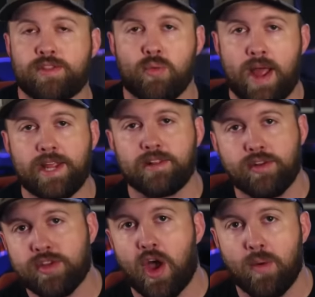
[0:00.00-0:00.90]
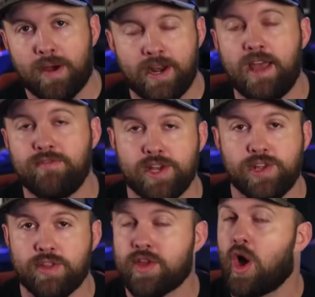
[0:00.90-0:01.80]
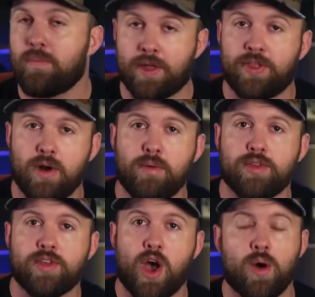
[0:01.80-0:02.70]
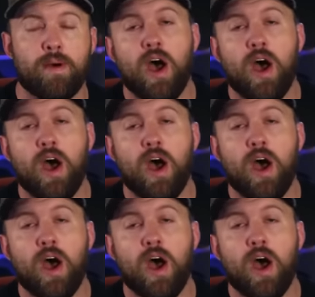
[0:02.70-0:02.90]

It's a regular scope, a night vision scope, a thermal scope,